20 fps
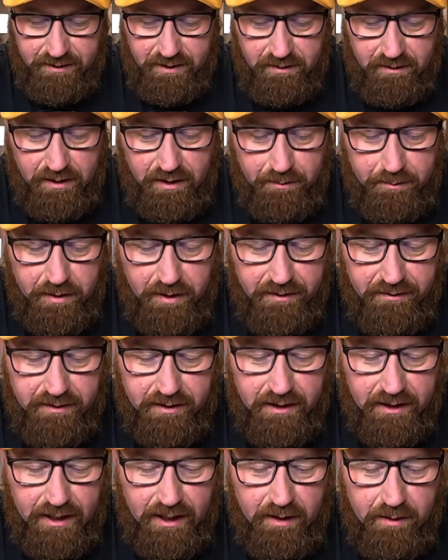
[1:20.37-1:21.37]
You know, I'm not even
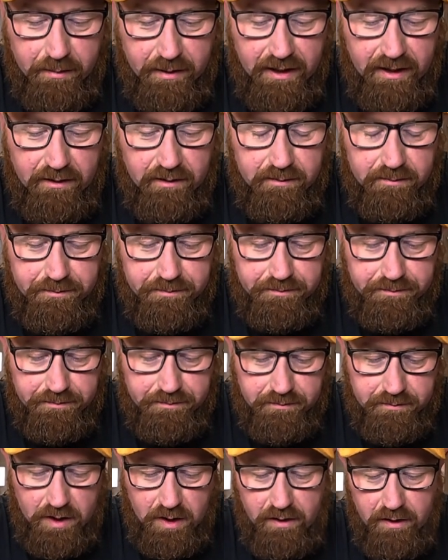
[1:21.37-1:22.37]
going to get them out.
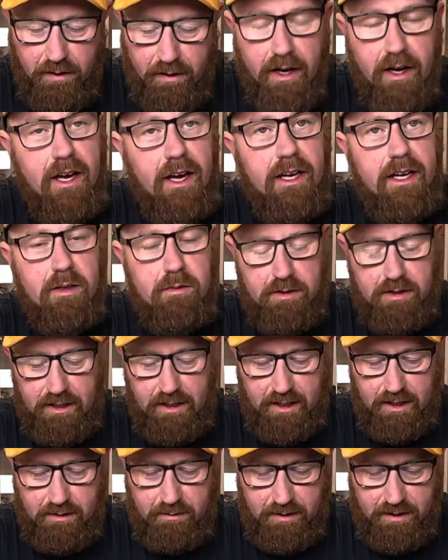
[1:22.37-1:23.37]
Oh no, I am going
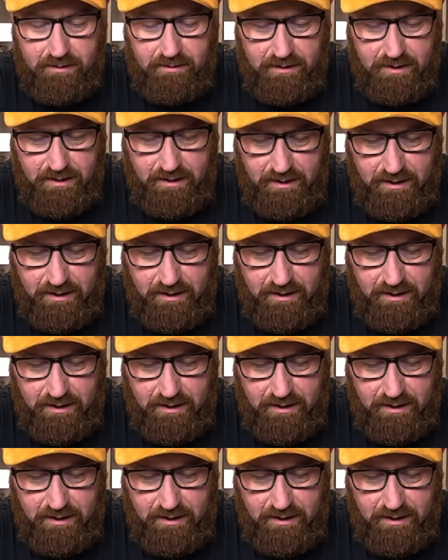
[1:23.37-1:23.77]
to get them out.